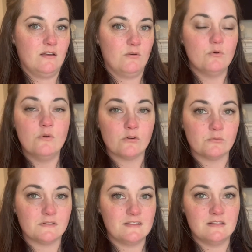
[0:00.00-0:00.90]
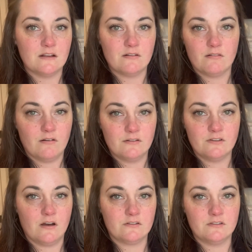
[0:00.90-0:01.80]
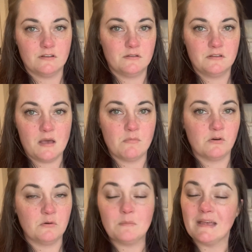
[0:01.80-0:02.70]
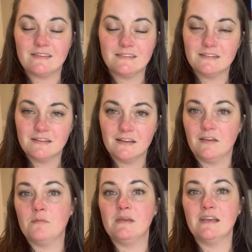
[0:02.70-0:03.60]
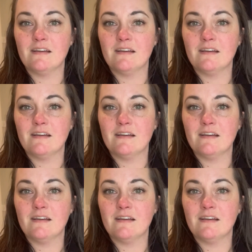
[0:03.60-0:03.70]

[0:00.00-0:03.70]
who knows what's in there, a toxic chemical abyss it could be,